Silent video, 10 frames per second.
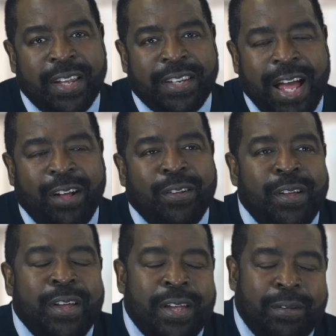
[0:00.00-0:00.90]

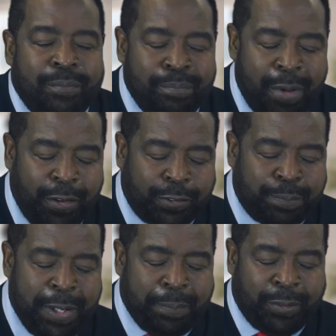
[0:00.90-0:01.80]
Now,
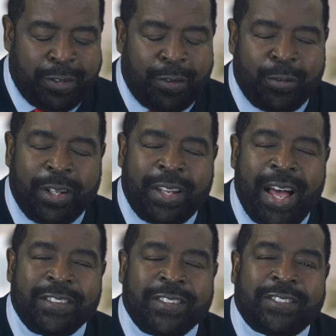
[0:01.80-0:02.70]
most people don't
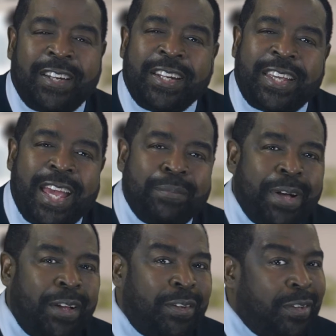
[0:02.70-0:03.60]
realize, a study
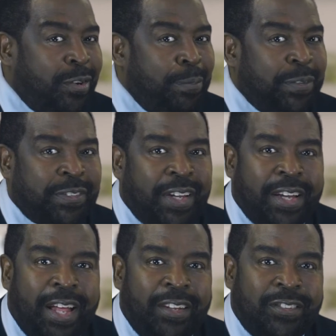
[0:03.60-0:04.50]
came out, a group of
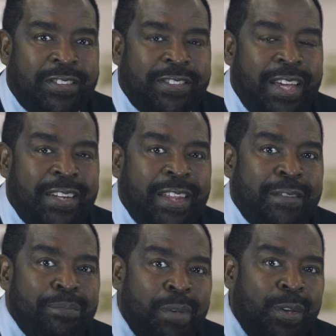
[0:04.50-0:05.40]
psychologists said
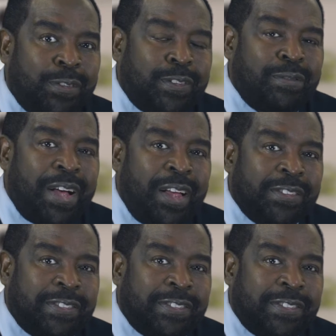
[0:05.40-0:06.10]
that most of our